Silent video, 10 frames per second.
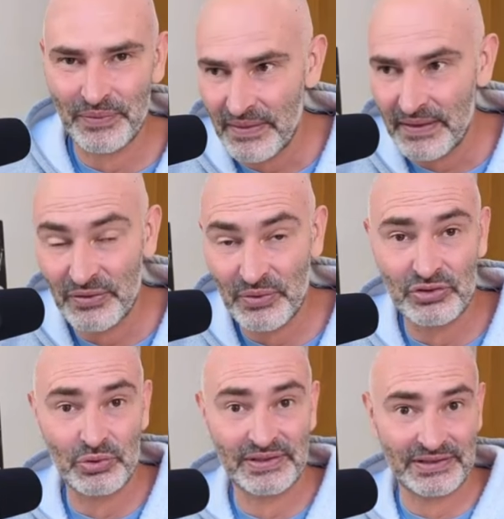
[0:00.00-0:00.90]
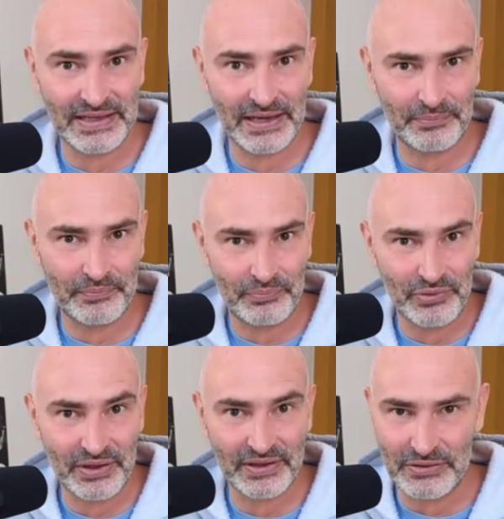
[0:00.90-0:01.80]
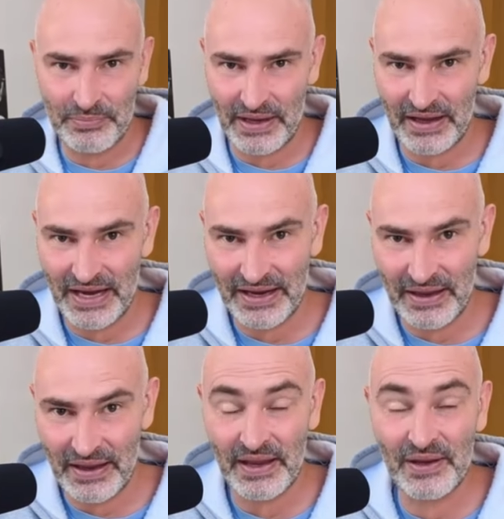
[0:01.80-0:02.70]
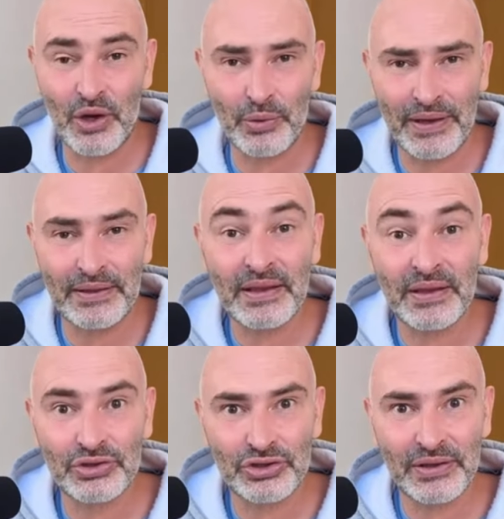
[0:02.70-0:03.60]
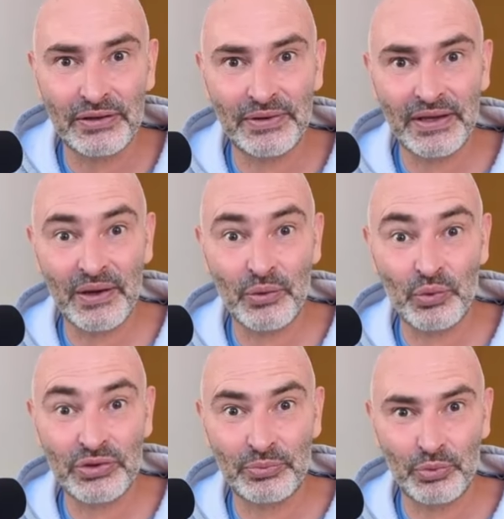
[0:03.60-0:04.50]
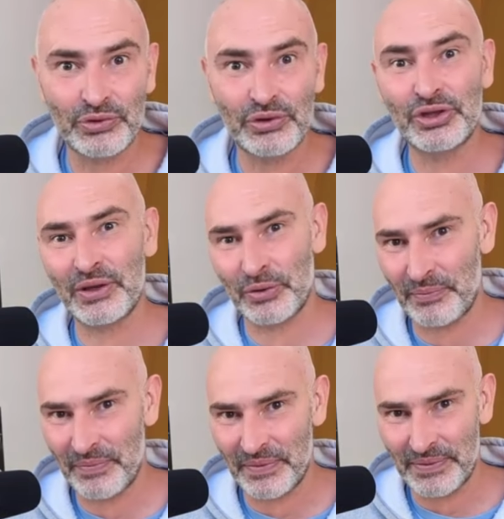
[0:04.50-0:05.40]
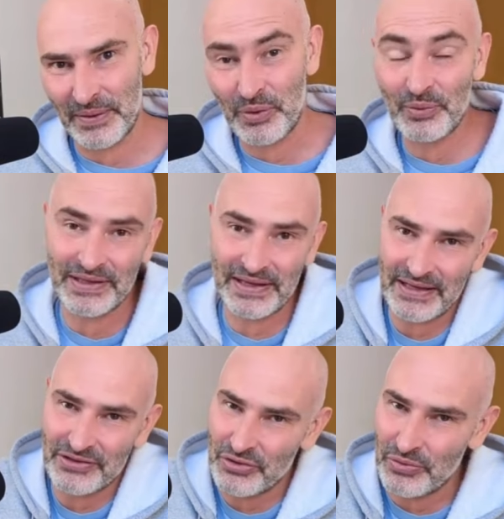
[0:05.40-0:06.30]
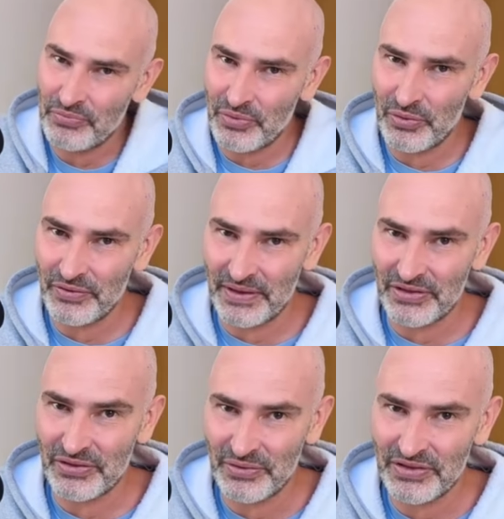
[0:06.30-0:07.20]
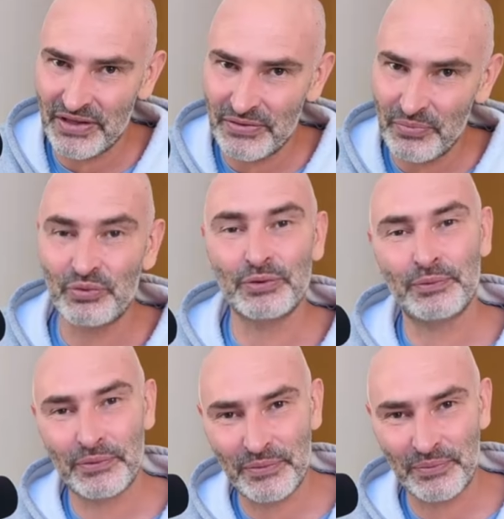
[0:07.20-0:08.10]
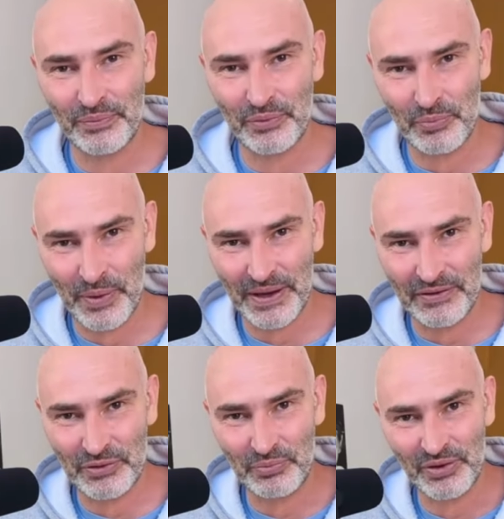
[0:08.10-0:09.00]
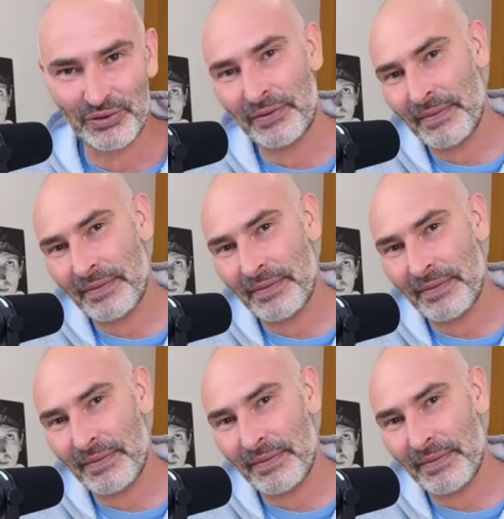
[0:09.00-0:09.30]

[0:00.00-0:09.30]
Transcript: If you enjoyed this game, you can leave me a like, a comment, share the video, or support the channel. And we'll meet again soon for new adventures on the chessboard. Goodbye, everyone.